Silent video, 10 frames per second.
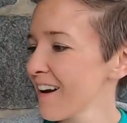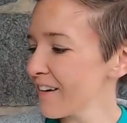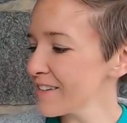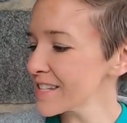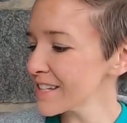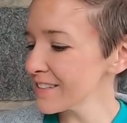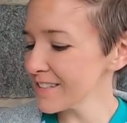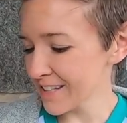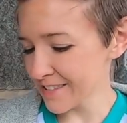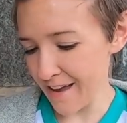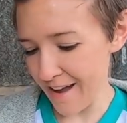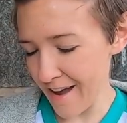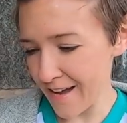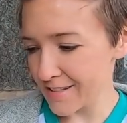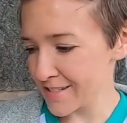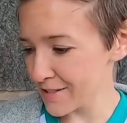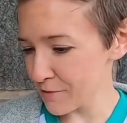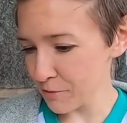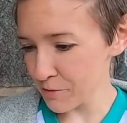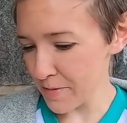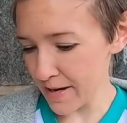Always like looking at the ads in older